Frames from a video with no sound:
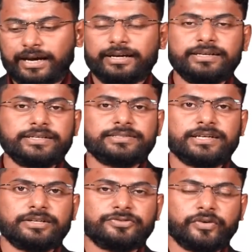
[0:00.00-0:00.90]
IDE
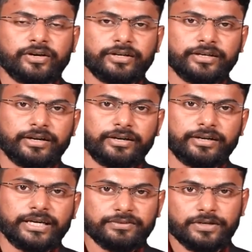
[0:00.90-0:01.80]
stands for
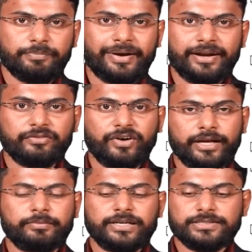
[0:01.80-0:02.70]
Integrated Development
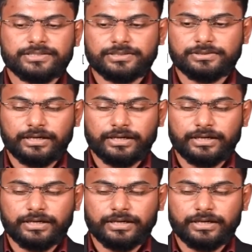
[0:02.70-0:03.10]
Environments.